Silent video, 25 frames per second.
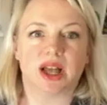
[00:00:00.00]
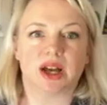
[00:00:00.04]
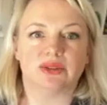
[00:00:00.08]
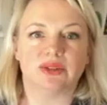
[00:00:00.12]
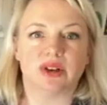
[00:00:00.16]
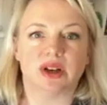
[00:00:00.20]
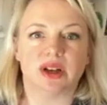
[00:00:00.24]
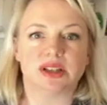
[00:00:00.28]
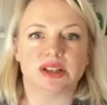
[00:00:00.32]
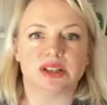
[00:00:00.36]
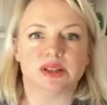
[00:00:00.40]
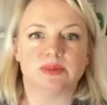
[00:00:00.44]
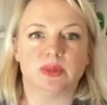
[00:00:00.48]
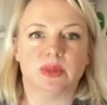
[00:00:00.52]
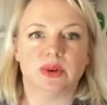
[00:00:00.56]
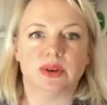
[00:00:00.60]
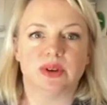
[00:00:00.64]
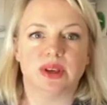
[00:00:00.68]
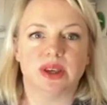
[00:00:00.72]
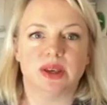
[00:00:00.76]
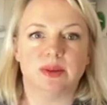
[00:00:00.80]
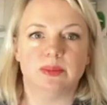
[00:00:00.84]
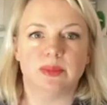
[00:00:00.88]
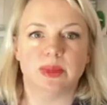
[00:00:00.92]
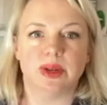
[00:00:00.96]
cover a
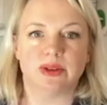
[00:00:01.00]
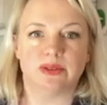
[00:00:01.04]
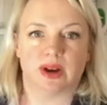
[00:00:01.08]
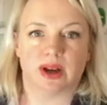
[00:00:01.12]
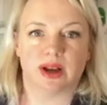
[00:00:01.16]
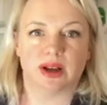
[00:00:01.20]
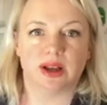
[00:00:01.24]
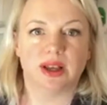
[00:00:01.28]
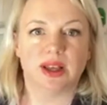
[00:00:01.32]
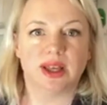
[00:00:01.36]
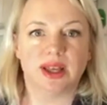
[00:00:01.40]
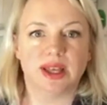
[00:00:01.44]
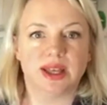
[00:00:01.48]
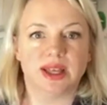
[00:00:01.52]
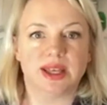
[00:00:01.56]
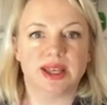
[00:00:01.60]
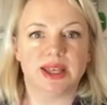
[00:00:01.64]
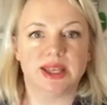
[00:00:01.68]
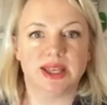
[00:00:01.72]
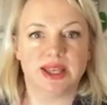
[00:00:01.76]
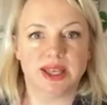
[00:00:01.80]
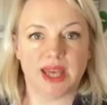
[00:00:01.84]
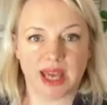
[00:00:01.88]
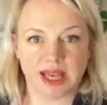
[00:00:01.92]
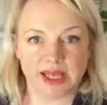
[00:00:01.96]
smoky mirror?
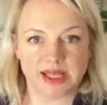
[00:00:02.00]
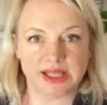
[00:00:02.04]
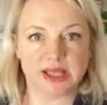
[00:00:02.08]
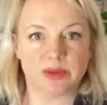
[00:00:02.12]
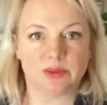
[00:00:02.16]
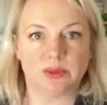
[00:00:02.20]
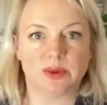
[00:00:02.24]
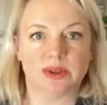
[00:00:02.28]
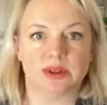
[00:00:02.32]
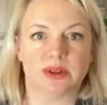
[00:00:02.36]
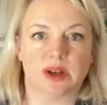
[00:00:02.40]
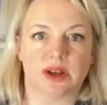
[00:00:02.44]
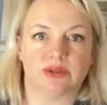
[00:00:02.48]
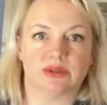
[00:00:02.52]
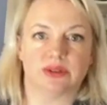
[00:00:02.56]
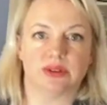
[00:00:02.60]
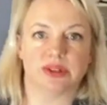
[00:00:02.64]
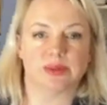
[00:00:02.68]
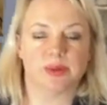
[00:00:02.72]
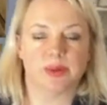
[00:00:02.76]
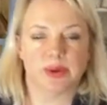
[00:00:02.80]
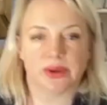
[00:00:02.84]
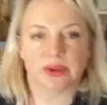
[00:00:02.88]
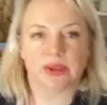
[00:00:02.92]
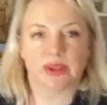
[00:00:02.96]
Yes, it will cover a
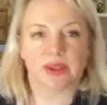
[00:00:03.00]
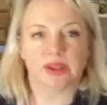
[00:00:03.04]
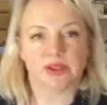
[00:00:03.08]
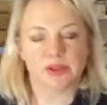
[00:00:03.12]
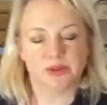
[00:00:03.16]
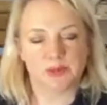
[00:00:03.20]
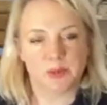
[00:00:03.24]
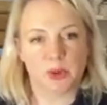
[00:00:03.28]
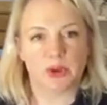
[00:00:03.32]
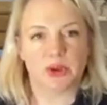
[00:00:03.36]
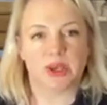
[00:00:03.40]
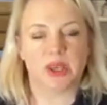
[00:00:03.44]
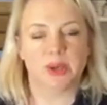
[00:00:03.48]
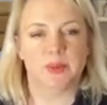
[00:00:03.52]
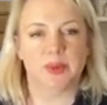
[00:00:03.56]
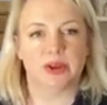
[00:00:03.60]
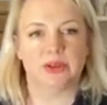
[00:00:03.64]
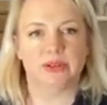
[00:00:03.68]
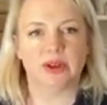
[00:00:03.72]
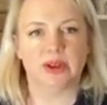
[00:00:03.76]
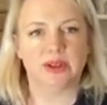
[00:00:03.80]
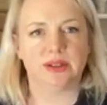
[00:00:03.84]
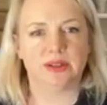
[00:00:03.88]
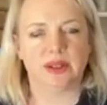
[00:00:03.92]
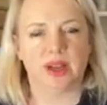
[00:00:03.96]
smoky
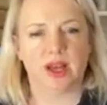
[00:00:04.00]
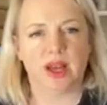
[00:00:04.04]
mirror.